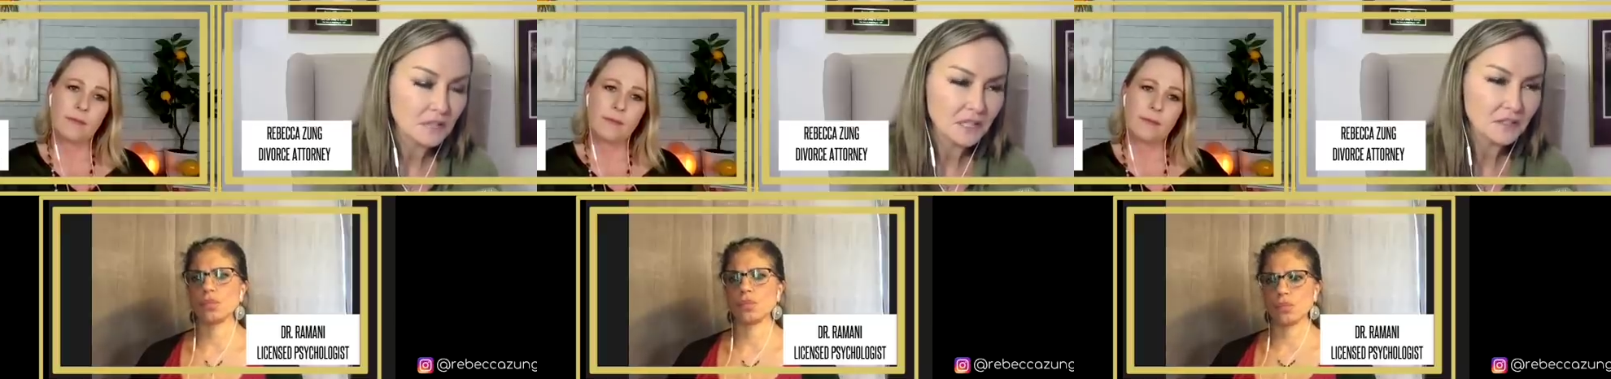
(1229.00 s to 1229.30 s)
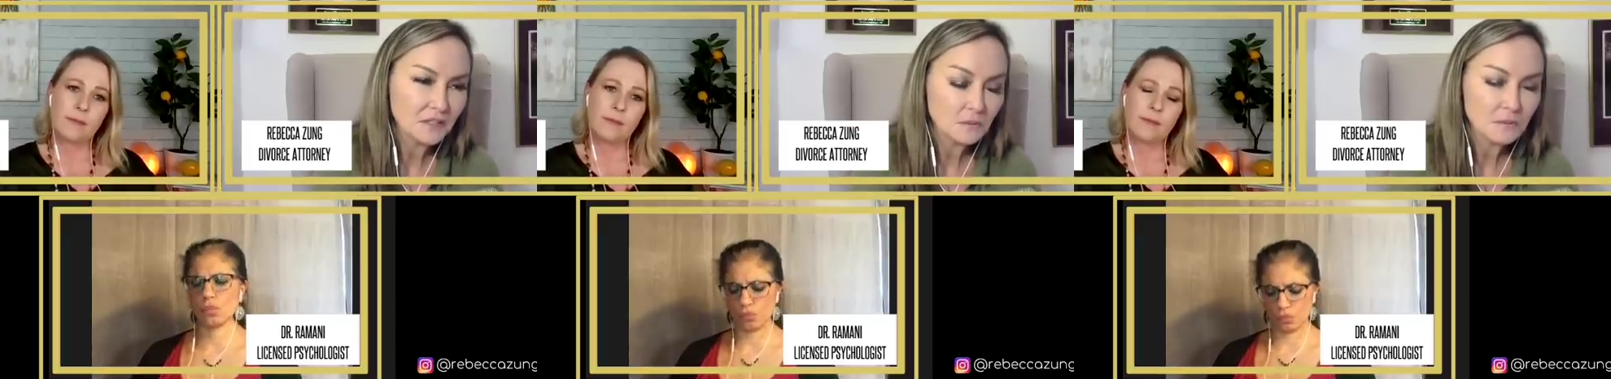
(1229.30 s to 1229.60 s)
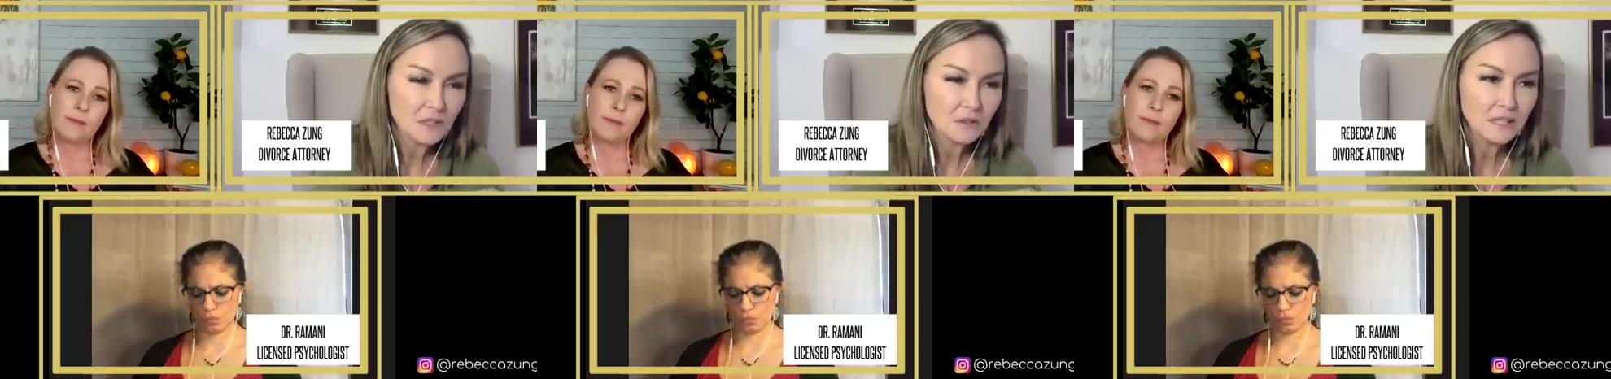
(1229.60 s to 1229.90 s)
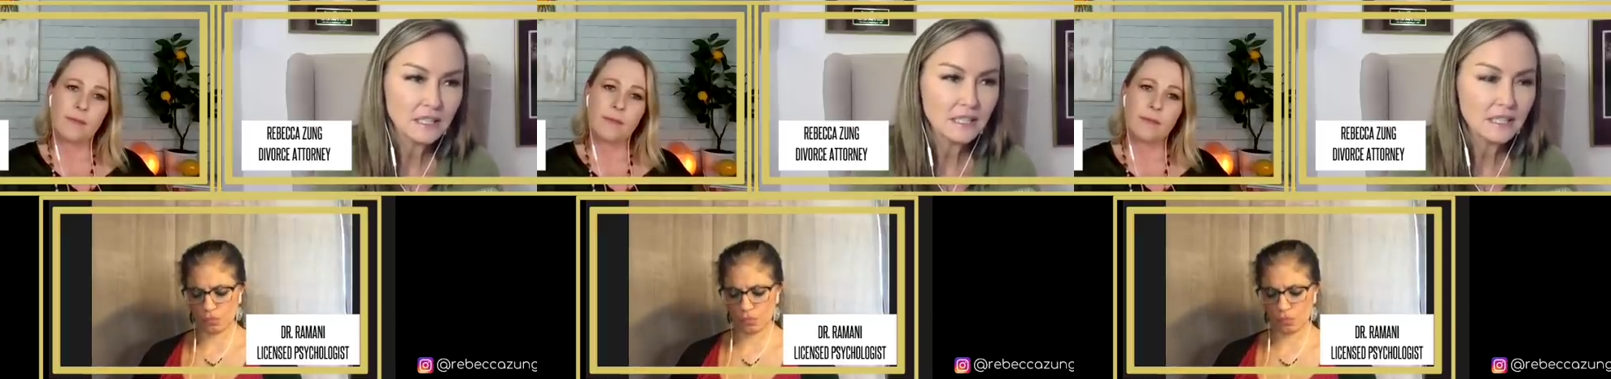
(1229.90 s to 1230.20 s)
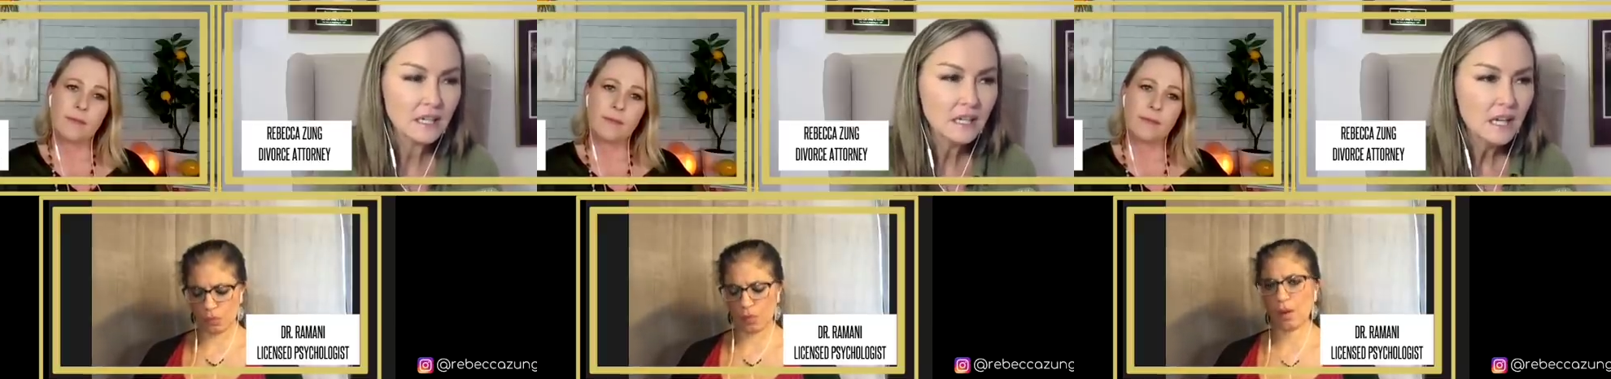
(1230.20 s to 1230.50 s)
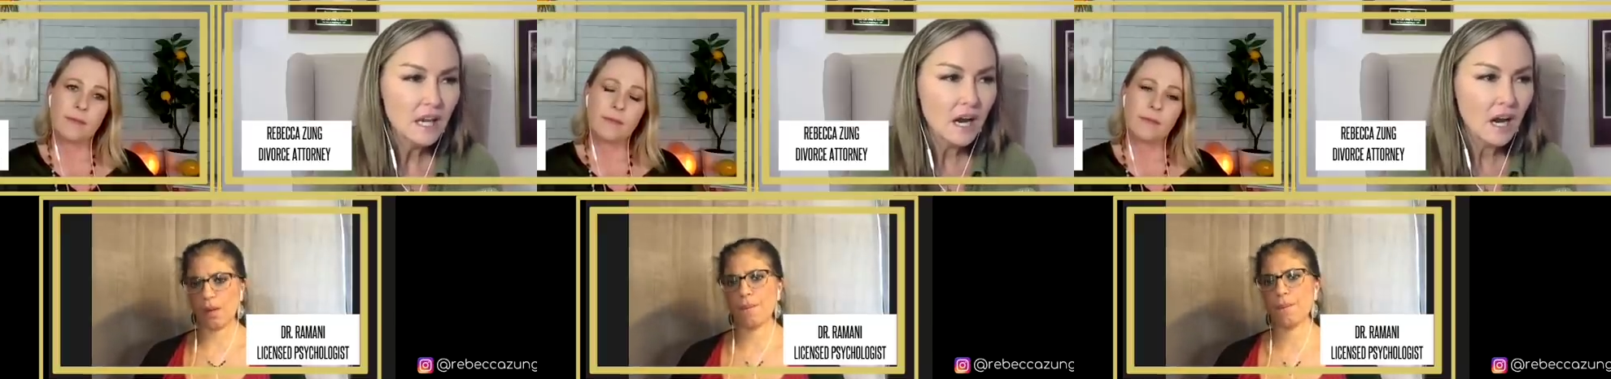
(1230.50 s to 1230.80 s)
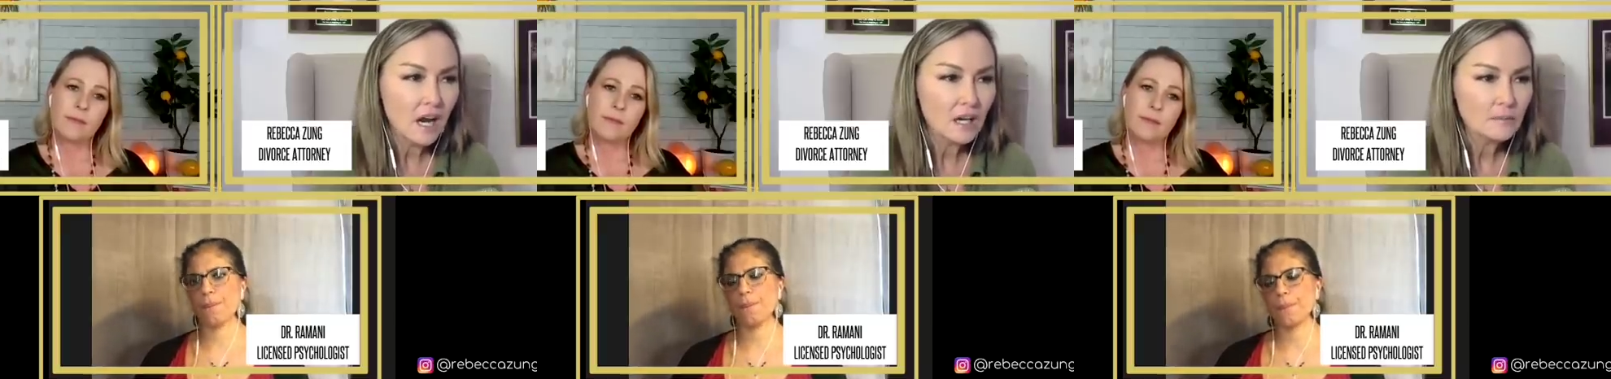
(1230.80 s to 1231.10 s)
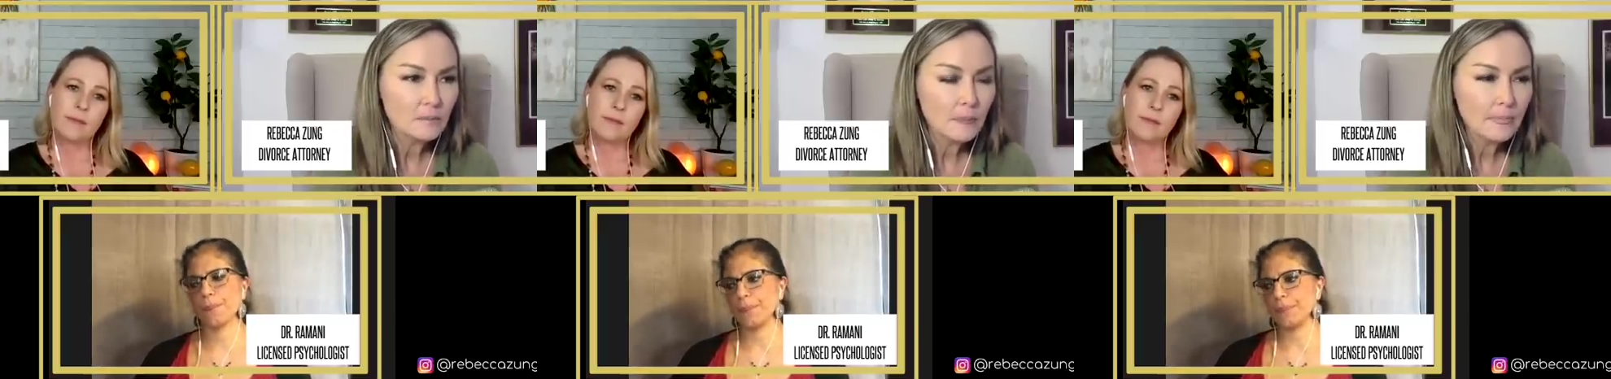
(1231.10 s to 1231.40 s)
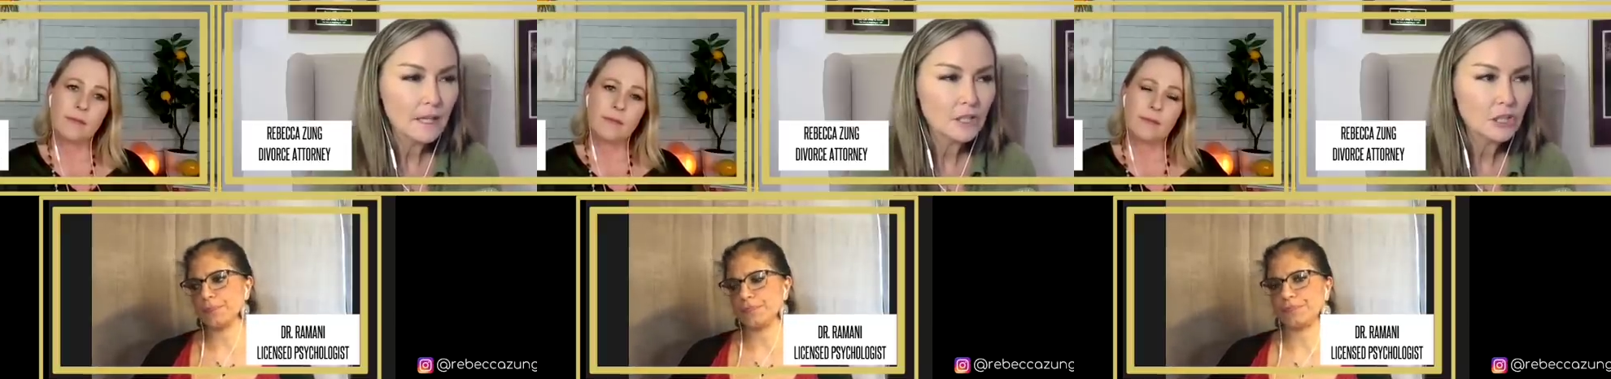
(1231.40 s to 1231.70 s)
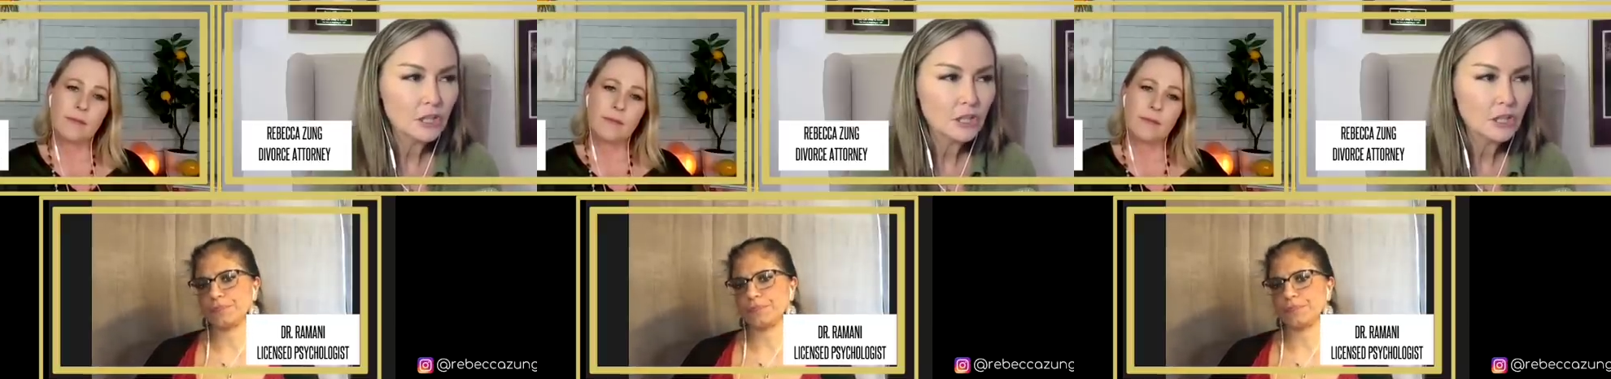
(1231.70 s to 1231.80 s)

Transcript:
Speaker 1: did, this would be a great idea. Um, you